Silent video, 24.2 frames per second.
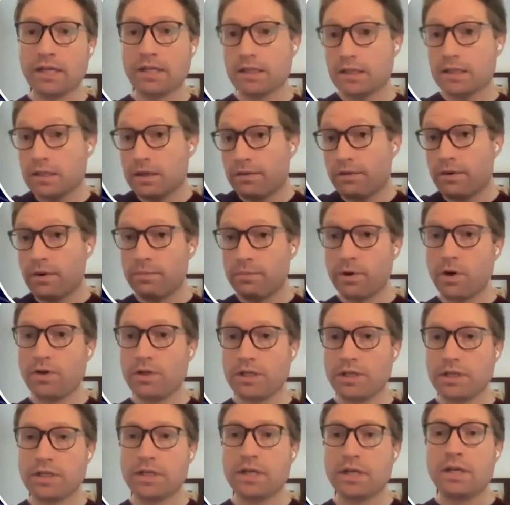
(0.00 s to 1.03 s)
cases, different
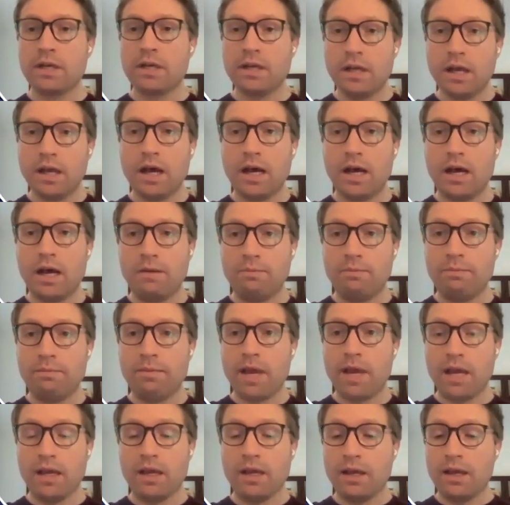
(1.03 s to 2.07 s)
approaches
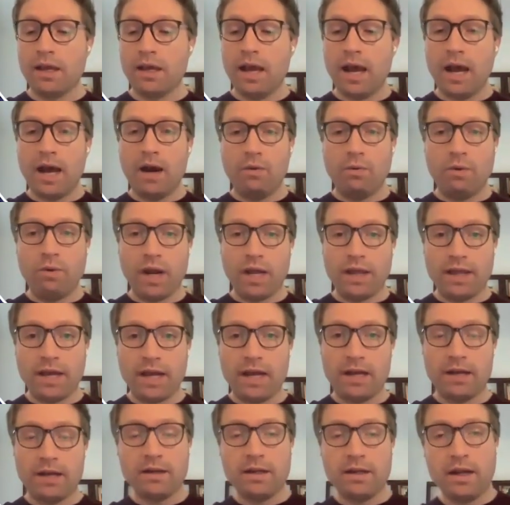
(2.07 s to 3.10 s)
may outweigh
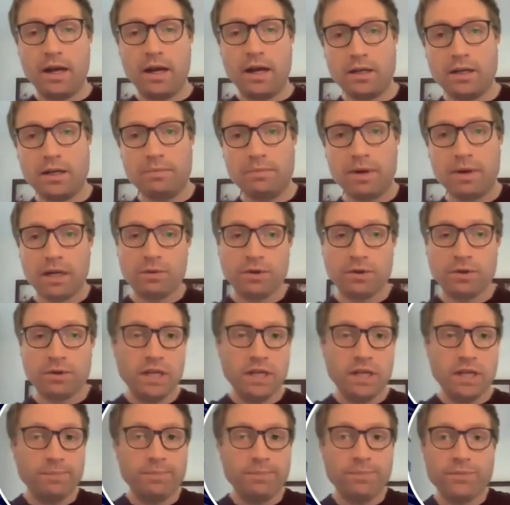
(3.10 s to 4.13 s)
that depending on what
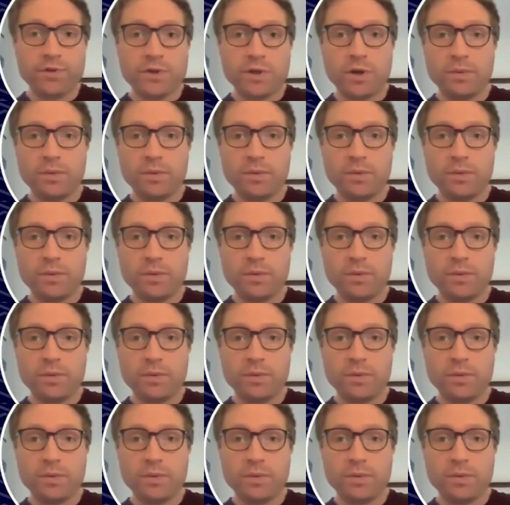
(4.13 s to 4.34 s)
you need.